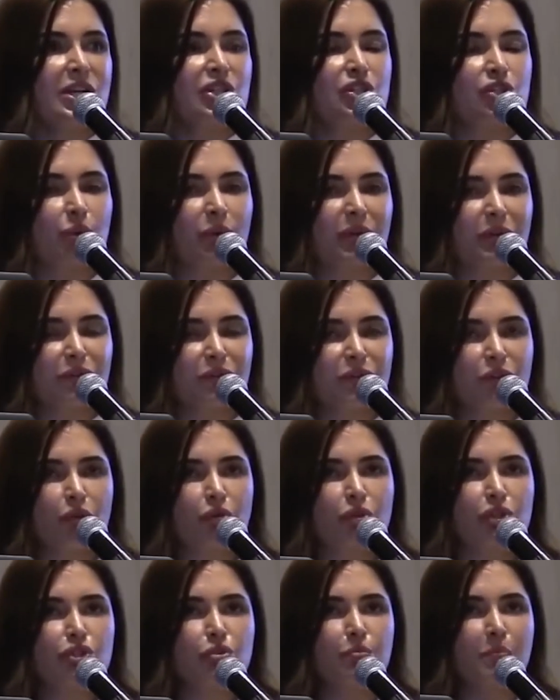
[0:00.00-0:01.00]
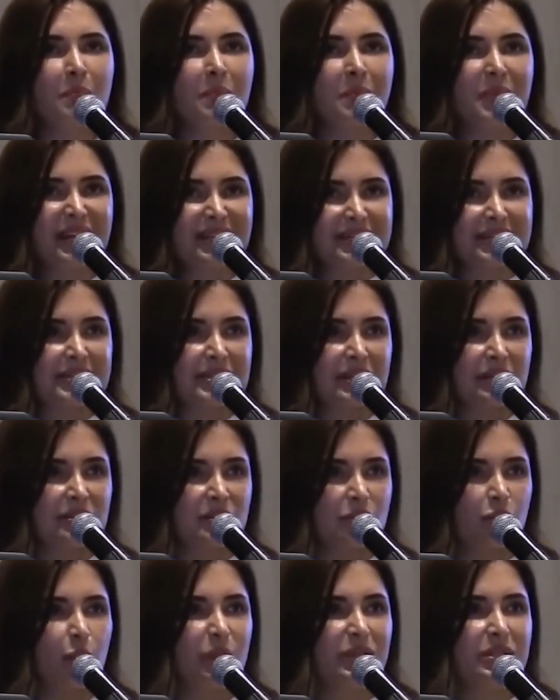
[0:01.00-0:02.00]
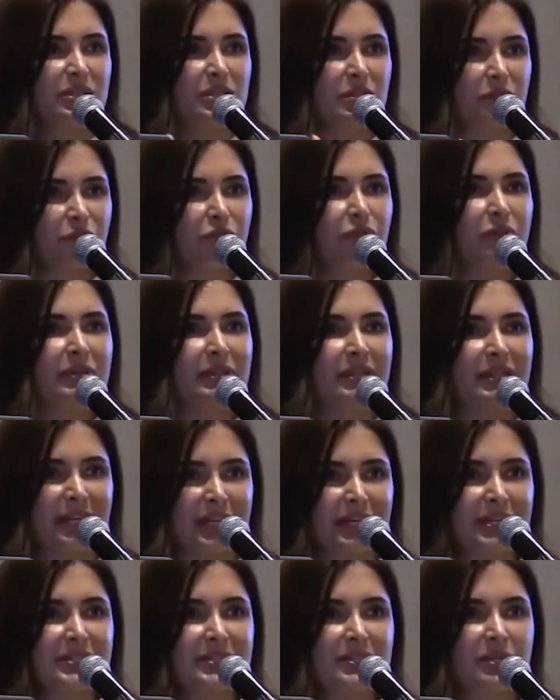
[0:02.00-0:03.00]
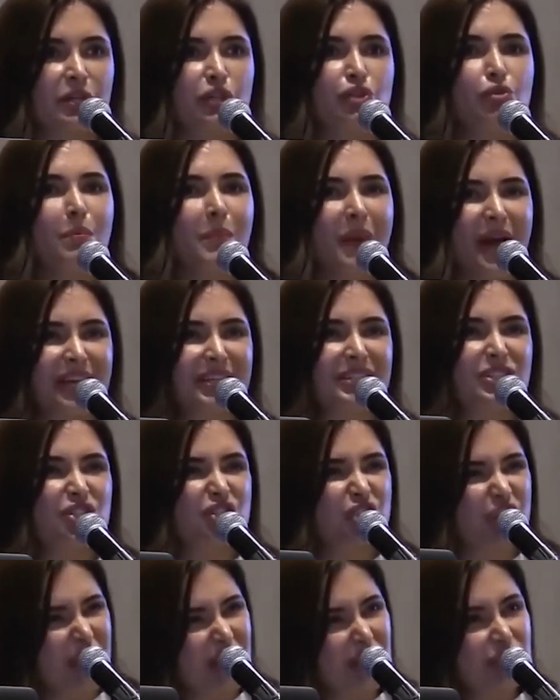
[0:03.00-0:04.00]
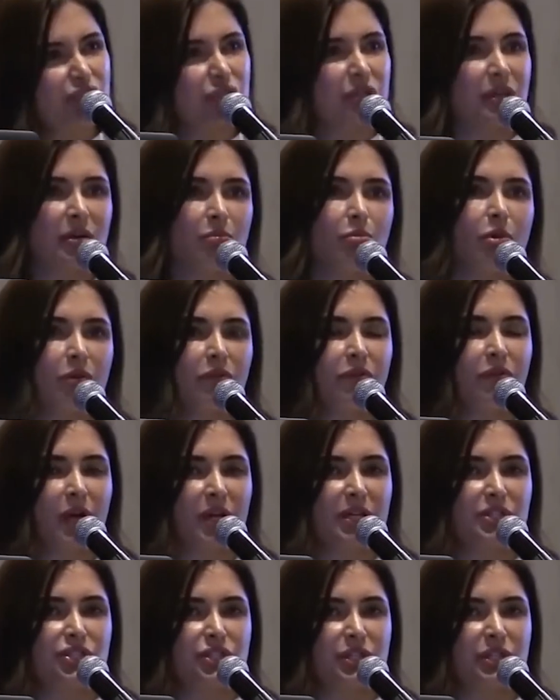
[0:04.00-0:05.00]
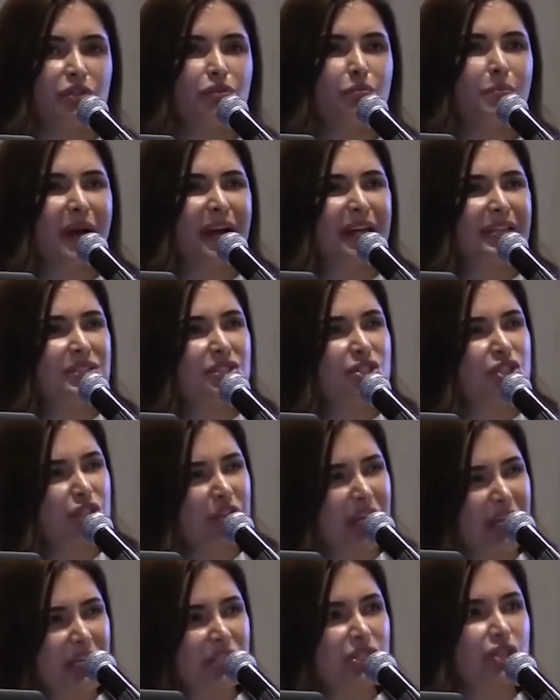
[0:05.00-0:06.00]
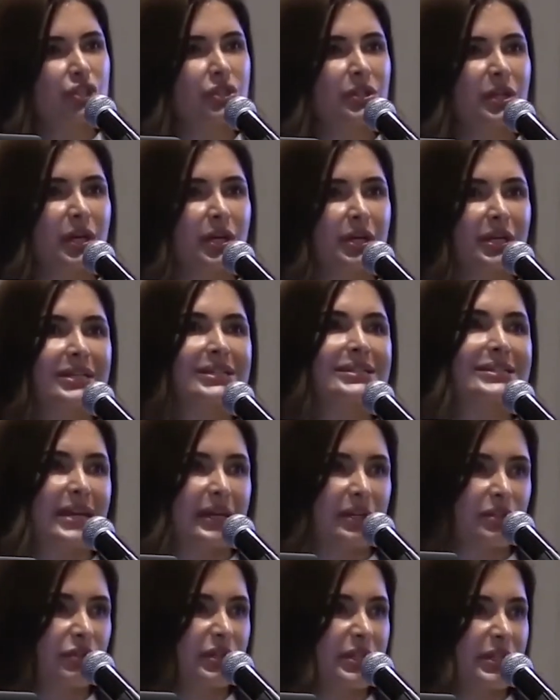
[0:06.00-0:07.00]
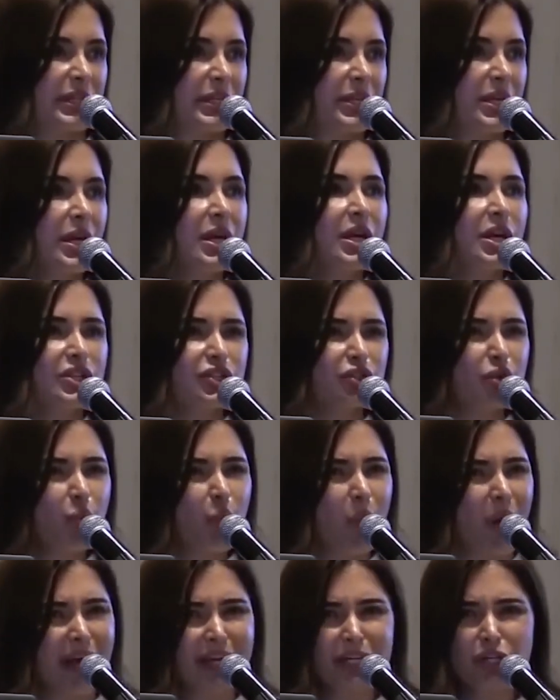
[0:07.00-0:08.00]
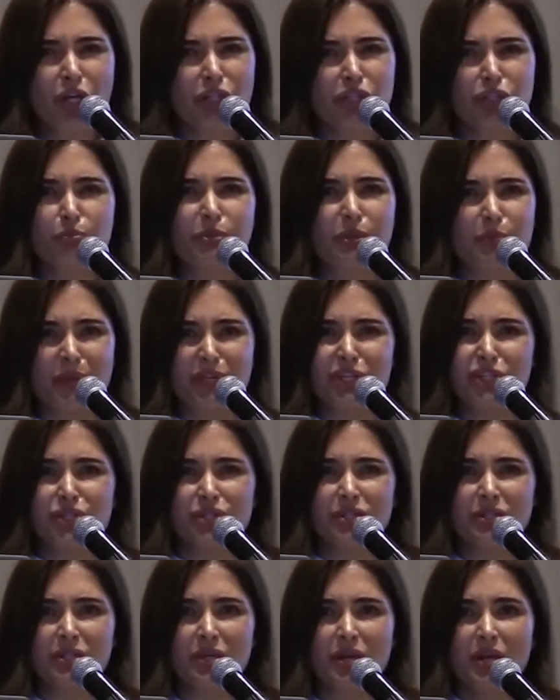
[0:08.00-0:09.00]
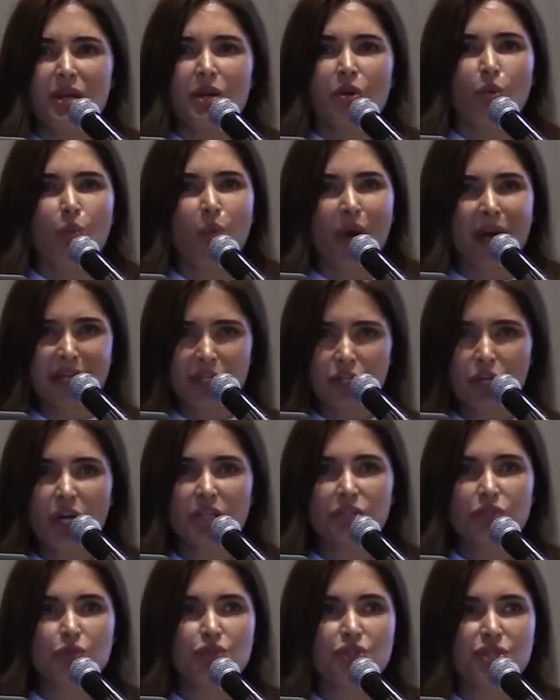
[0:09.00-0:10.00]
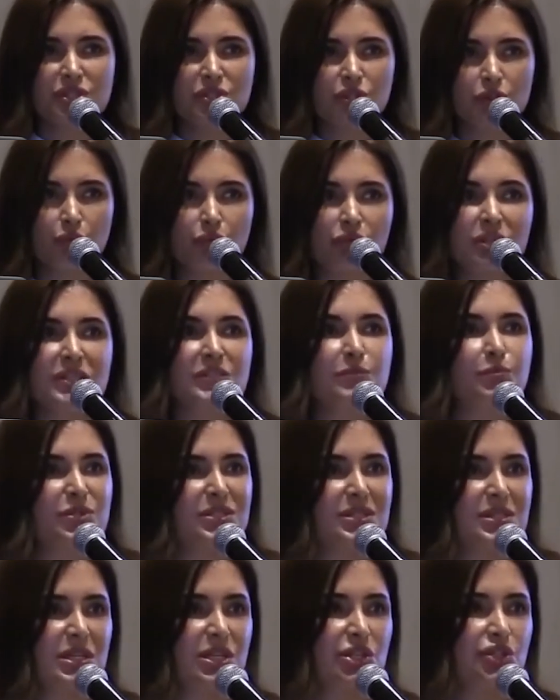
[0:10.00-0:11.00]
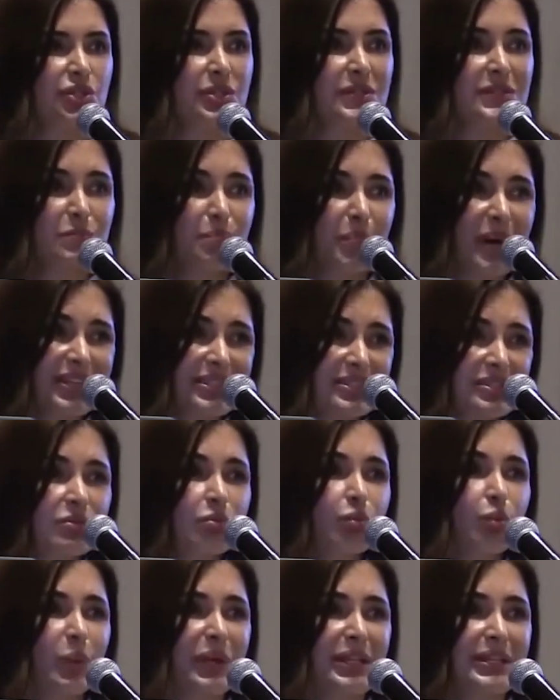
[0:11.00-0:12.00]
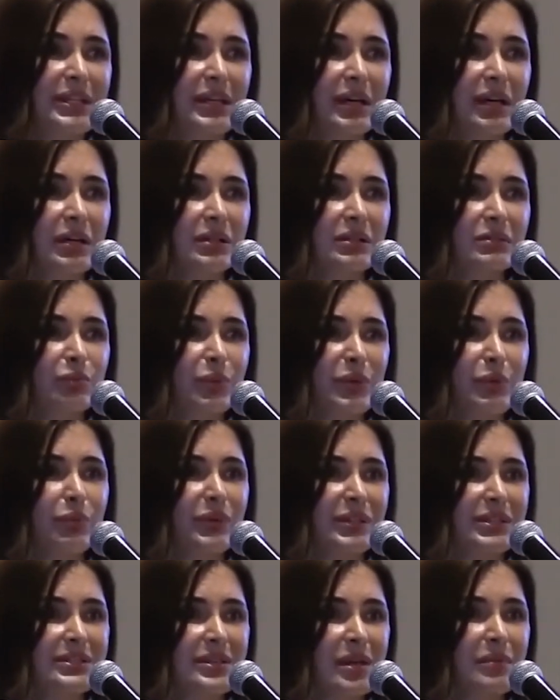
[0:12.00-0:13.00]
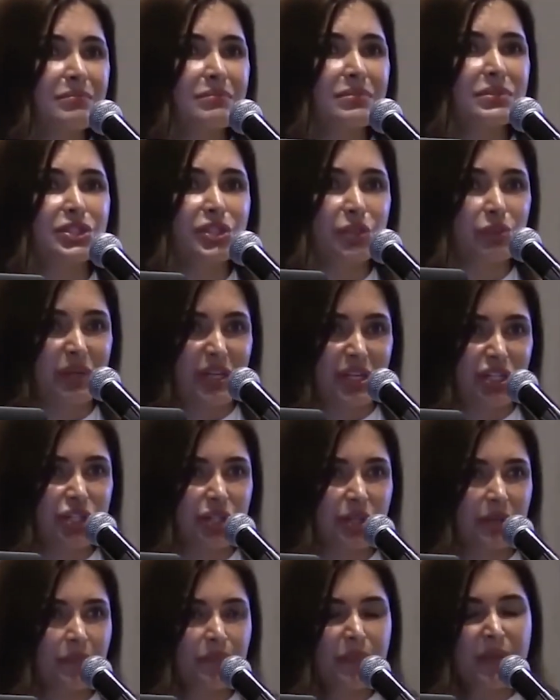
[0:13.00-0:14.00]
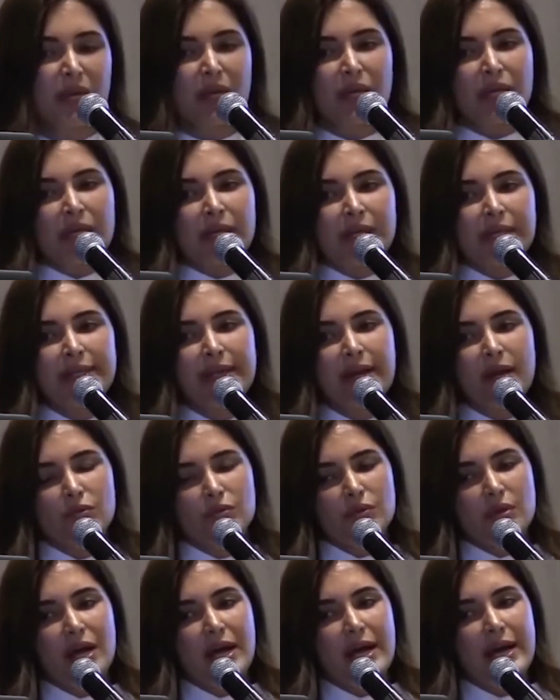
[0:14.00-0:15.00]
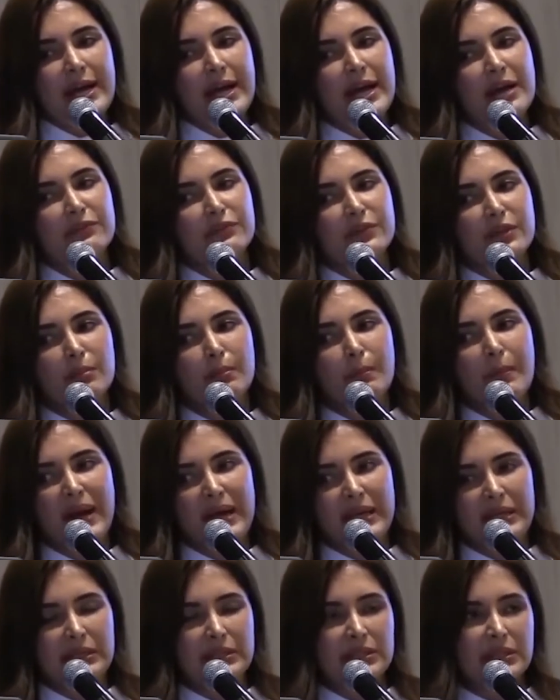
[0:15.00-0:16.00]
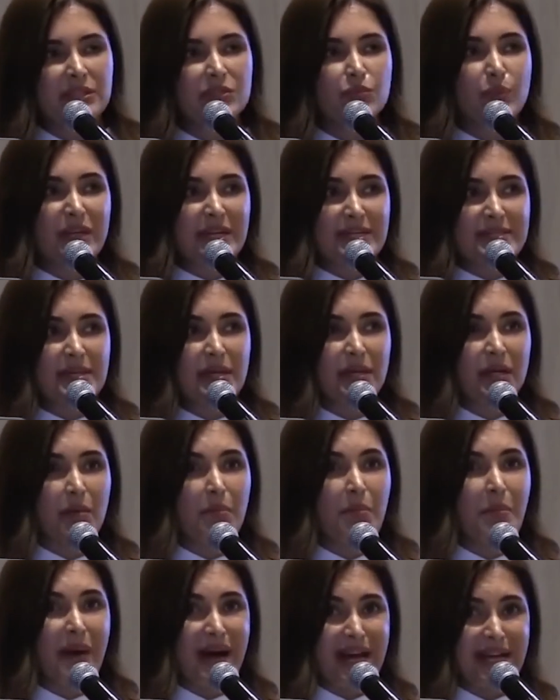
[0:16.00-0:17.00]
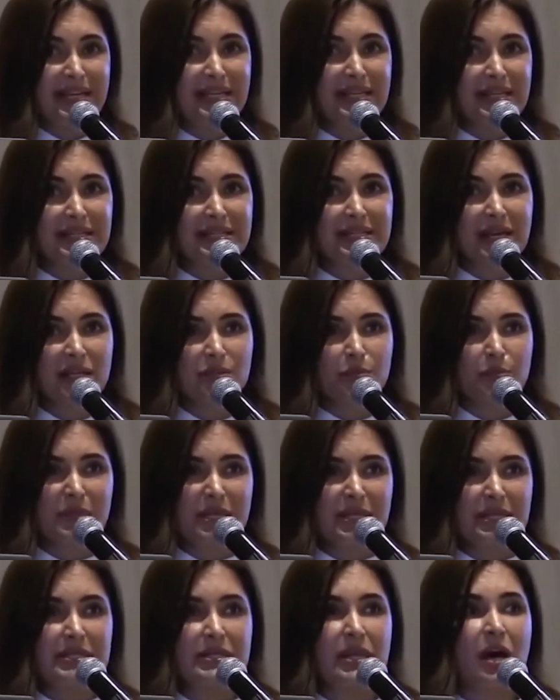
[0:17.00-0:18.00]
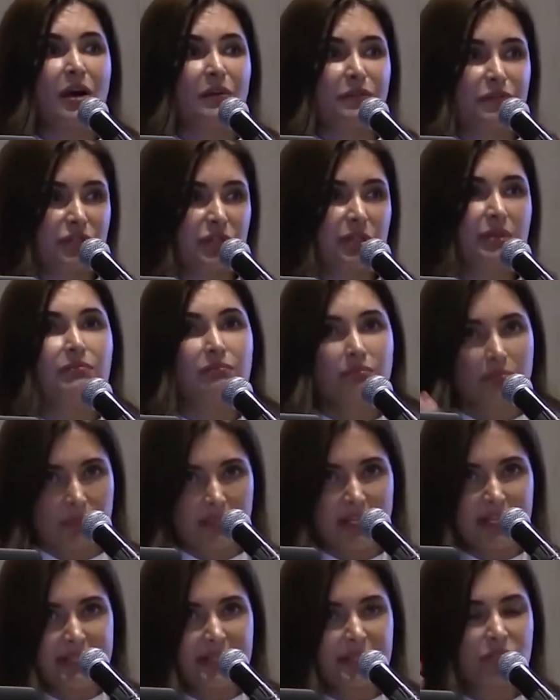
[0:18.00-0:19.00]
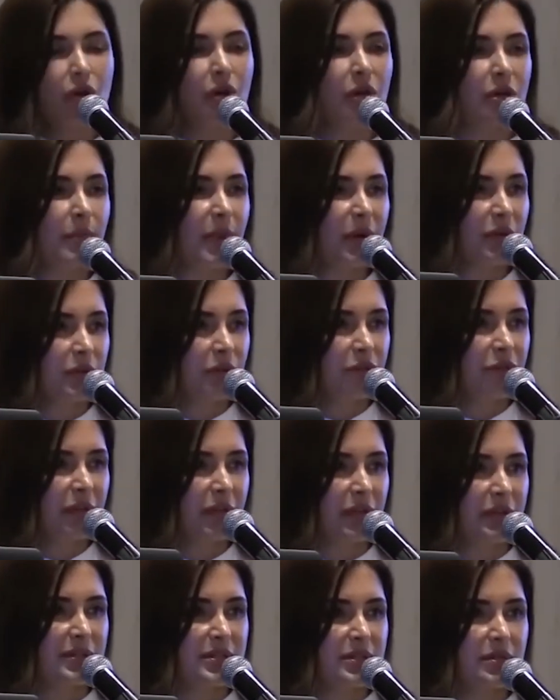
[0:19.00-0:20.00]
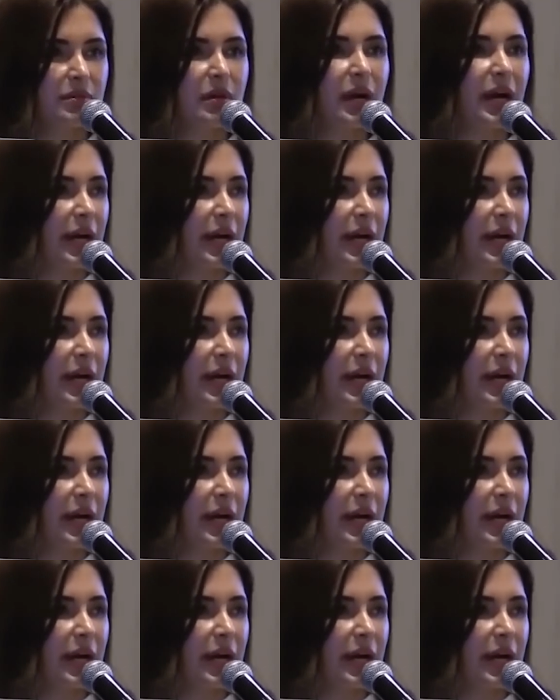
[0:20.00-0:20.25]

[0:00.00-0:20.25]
So if you're going to mix it with different things, you might change their morphology, you might change their integrity. So why not to be patient? Why not to just do these procedures, but with some duration? Now, I have combined it. When I say combine it, that means after, let's talk about the fillers.